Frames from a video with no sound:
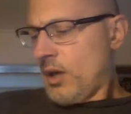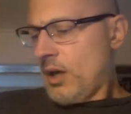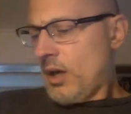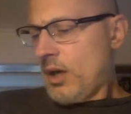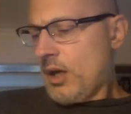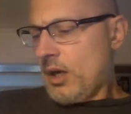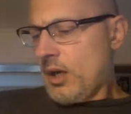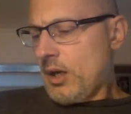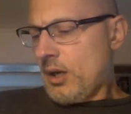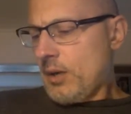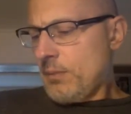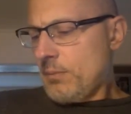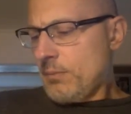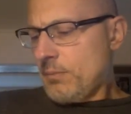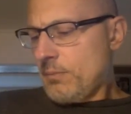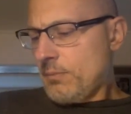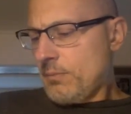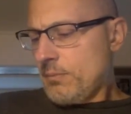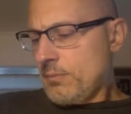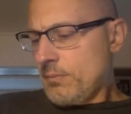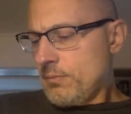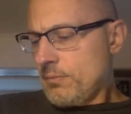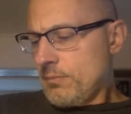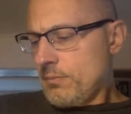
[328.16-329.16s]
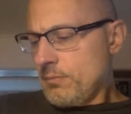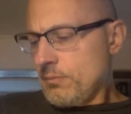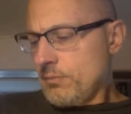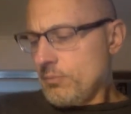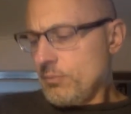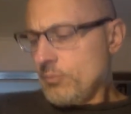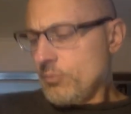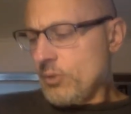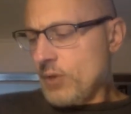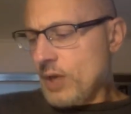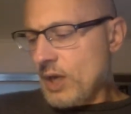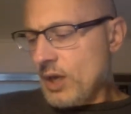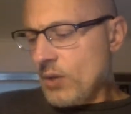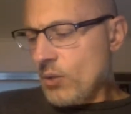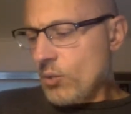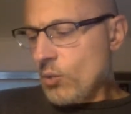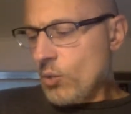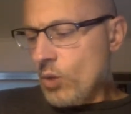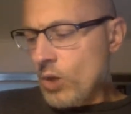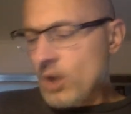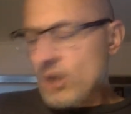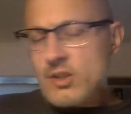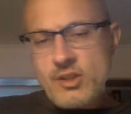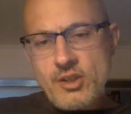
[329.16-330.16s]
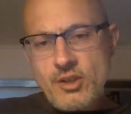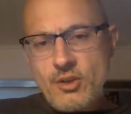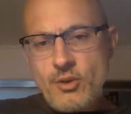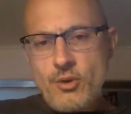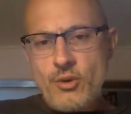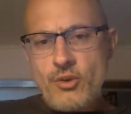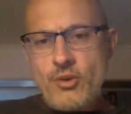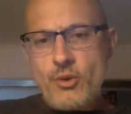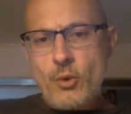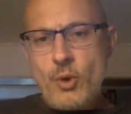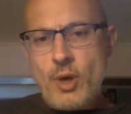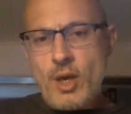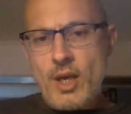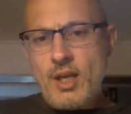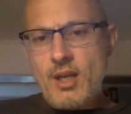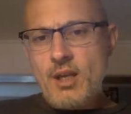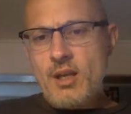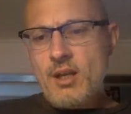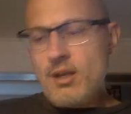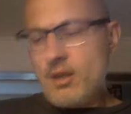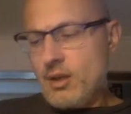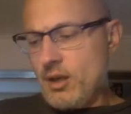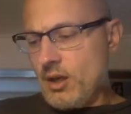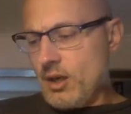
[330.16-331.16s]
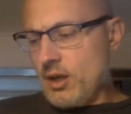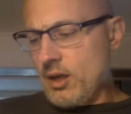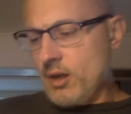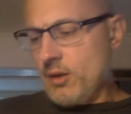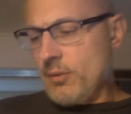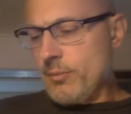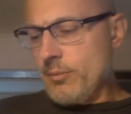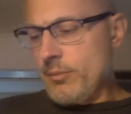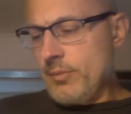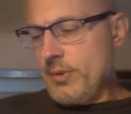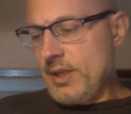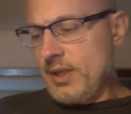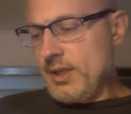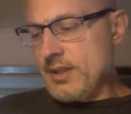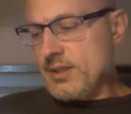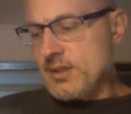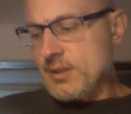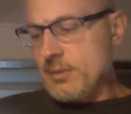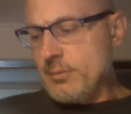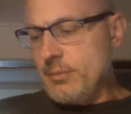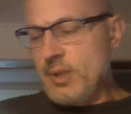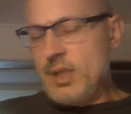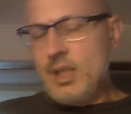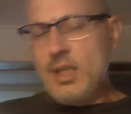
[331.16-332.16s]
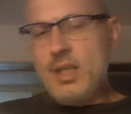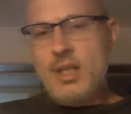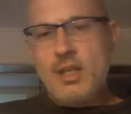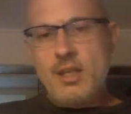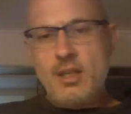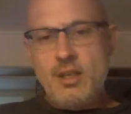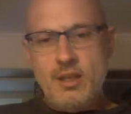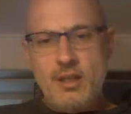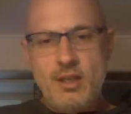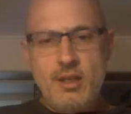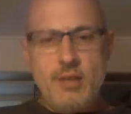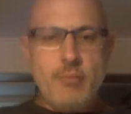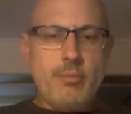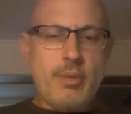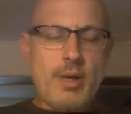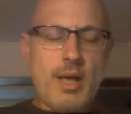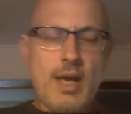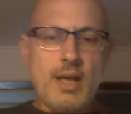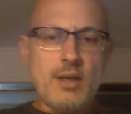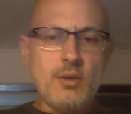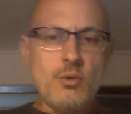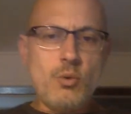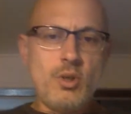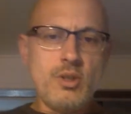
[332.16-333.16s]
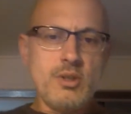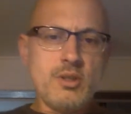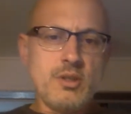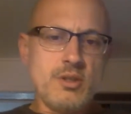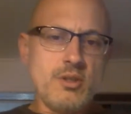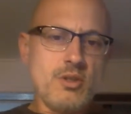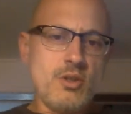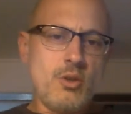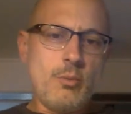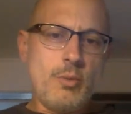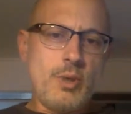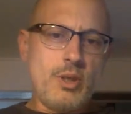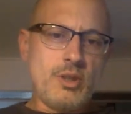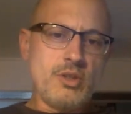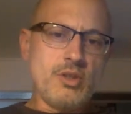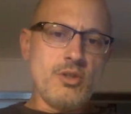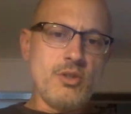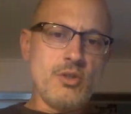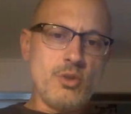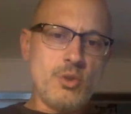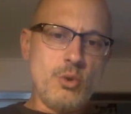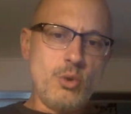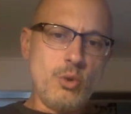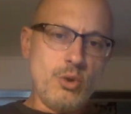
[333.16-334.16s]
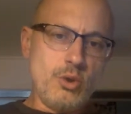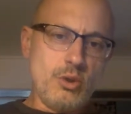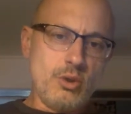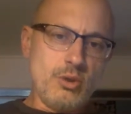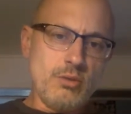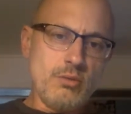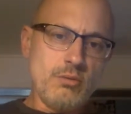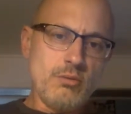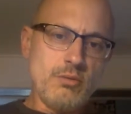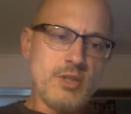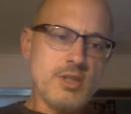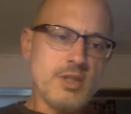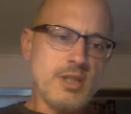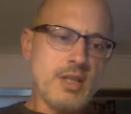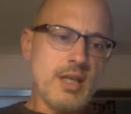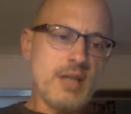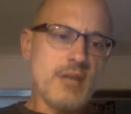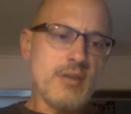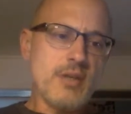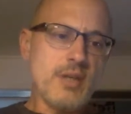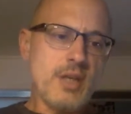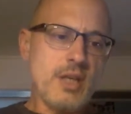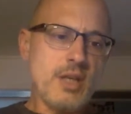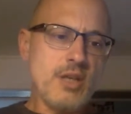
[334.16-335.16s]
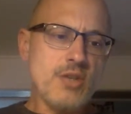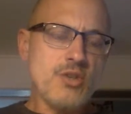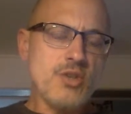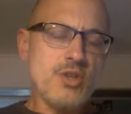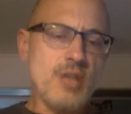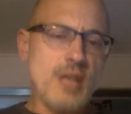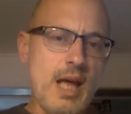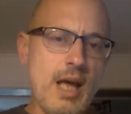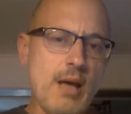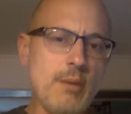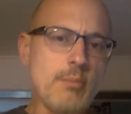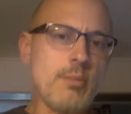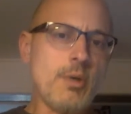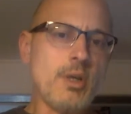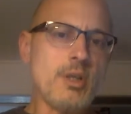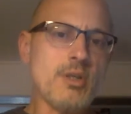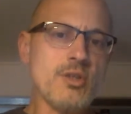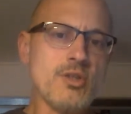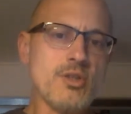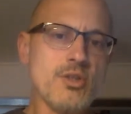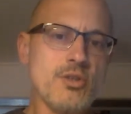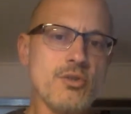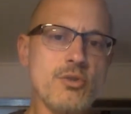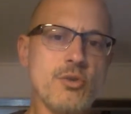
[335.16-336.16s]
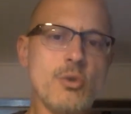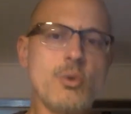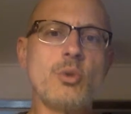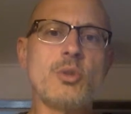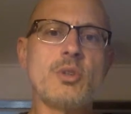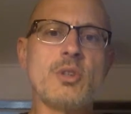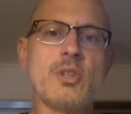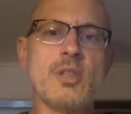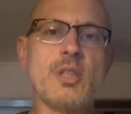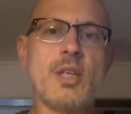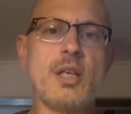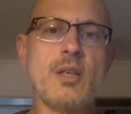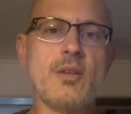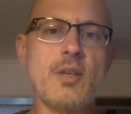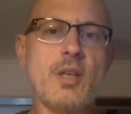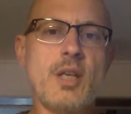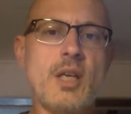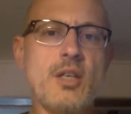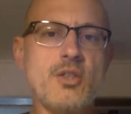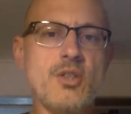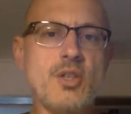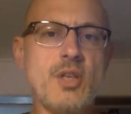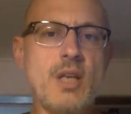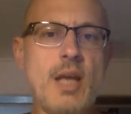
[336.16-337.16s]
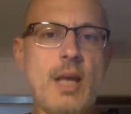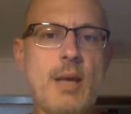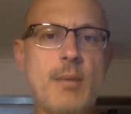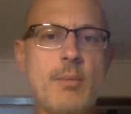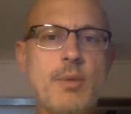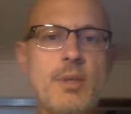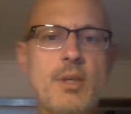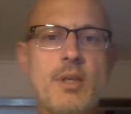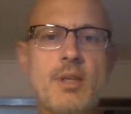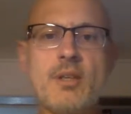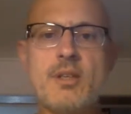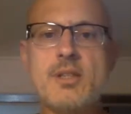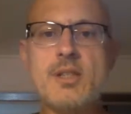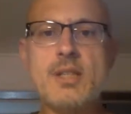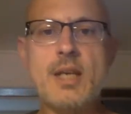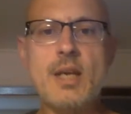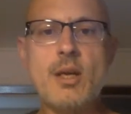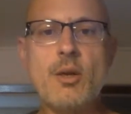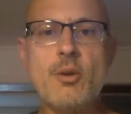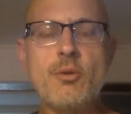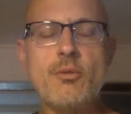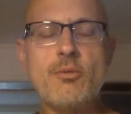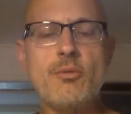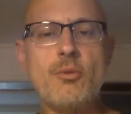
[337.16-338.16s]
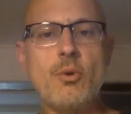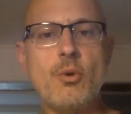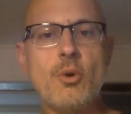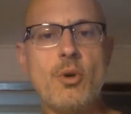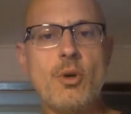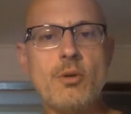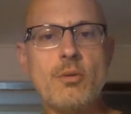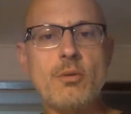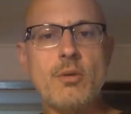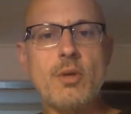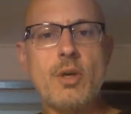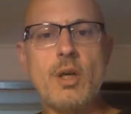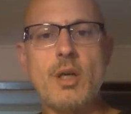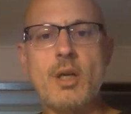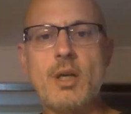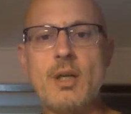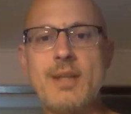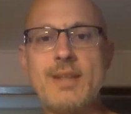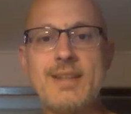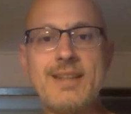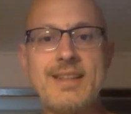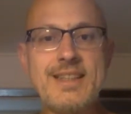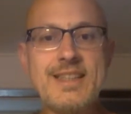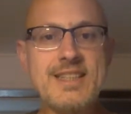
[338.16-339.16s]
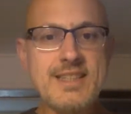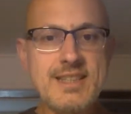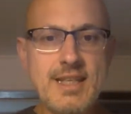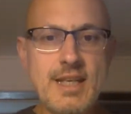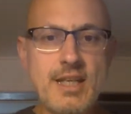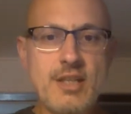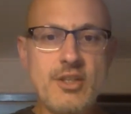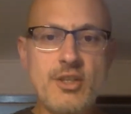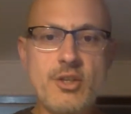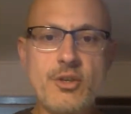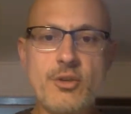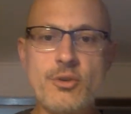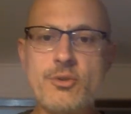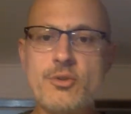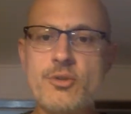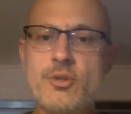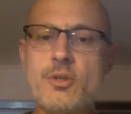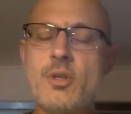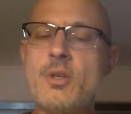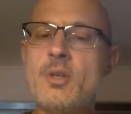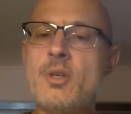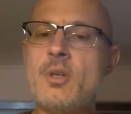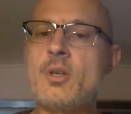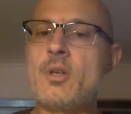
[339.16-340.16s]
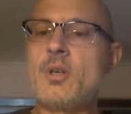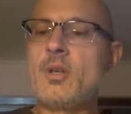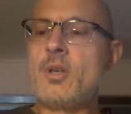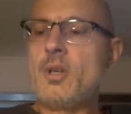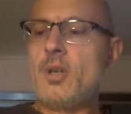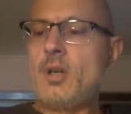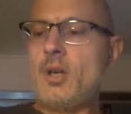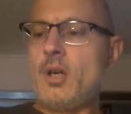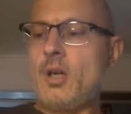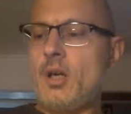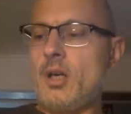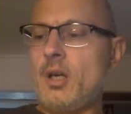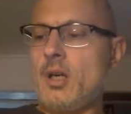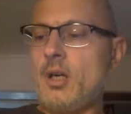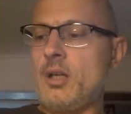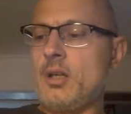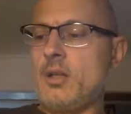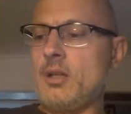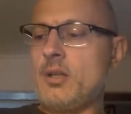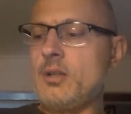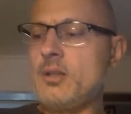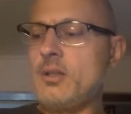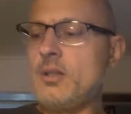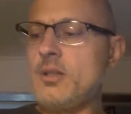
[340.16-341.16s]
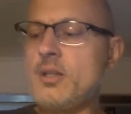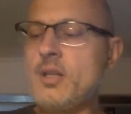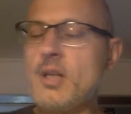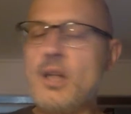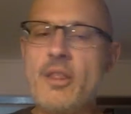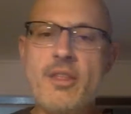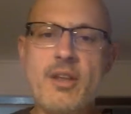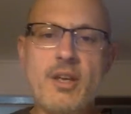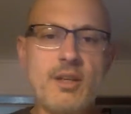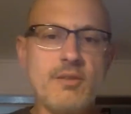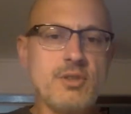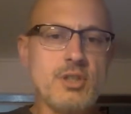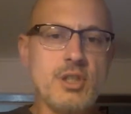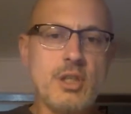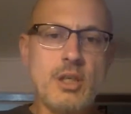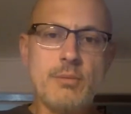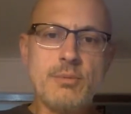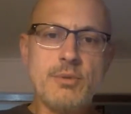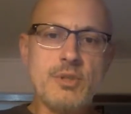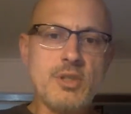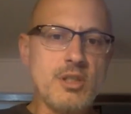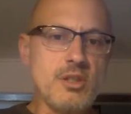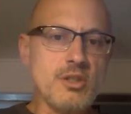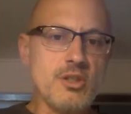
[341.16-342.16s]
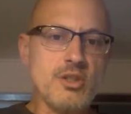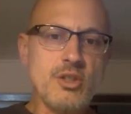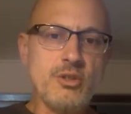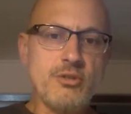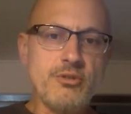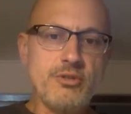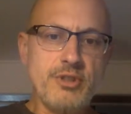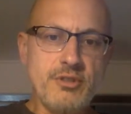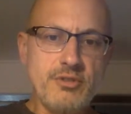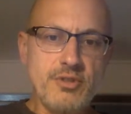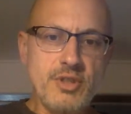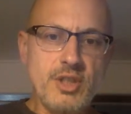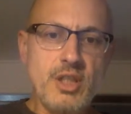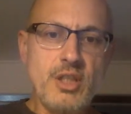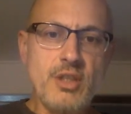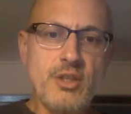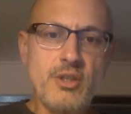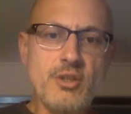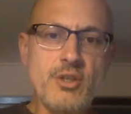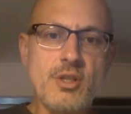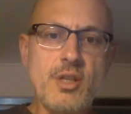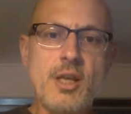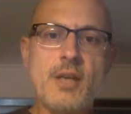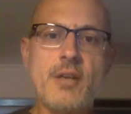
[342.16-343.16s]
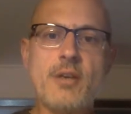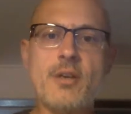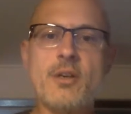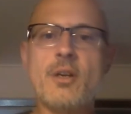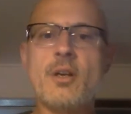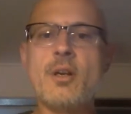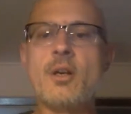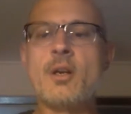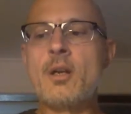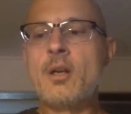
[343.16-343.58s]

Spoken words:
Brown was an earthquake. Its immediate impact wasn't so much in school desegregation. Not much school desegregation happened in the South for at least 10 years. Nothing of substance till 15 years later.